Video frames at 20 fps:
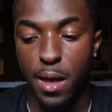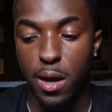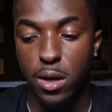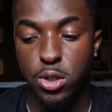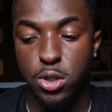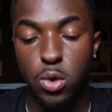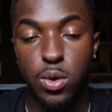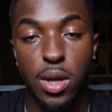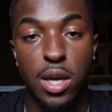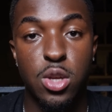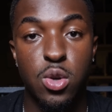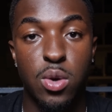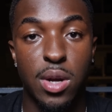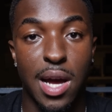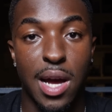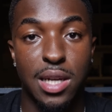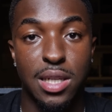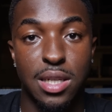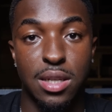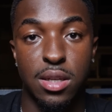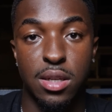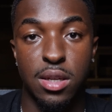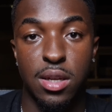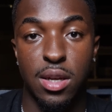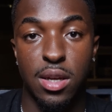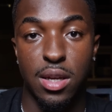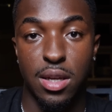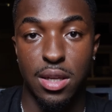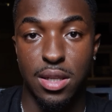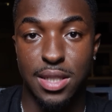so that you can actually
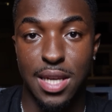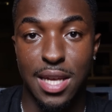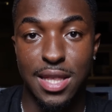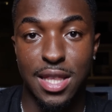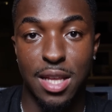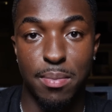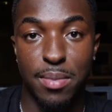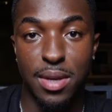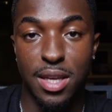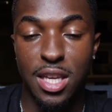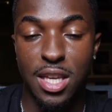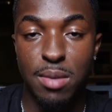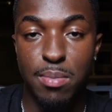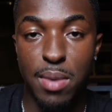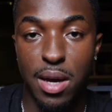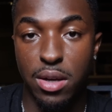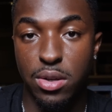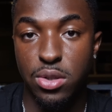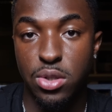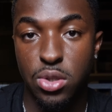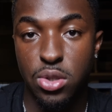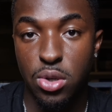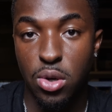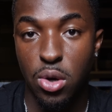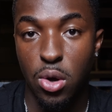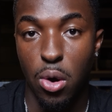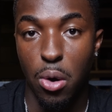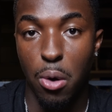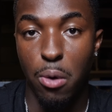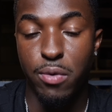send them emails
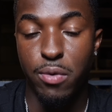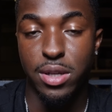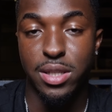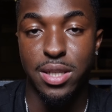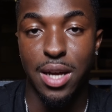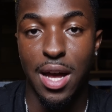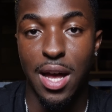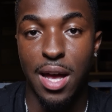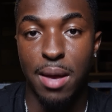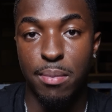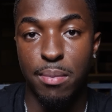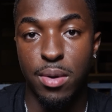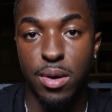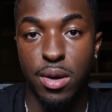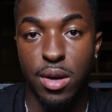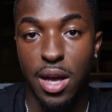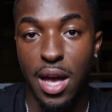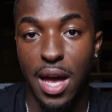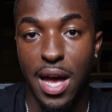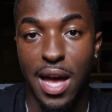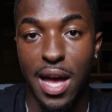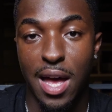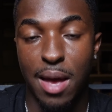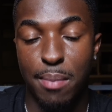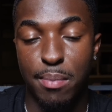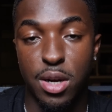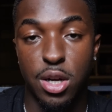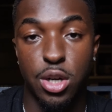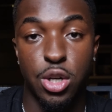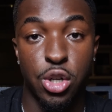over time,
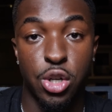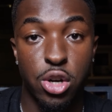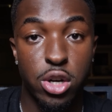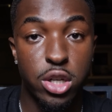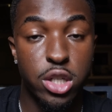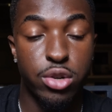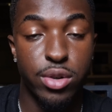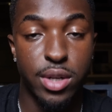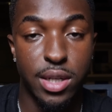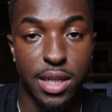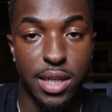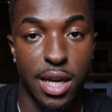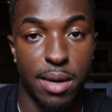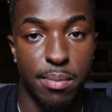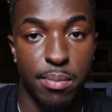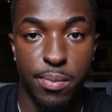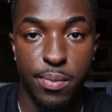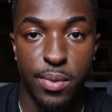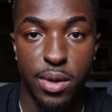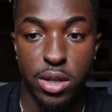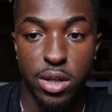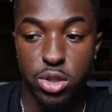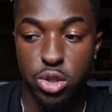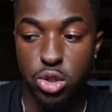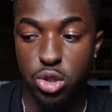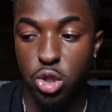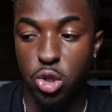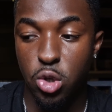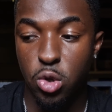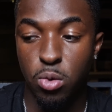nurturing them
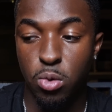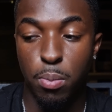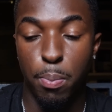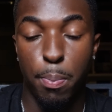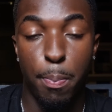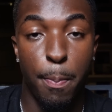to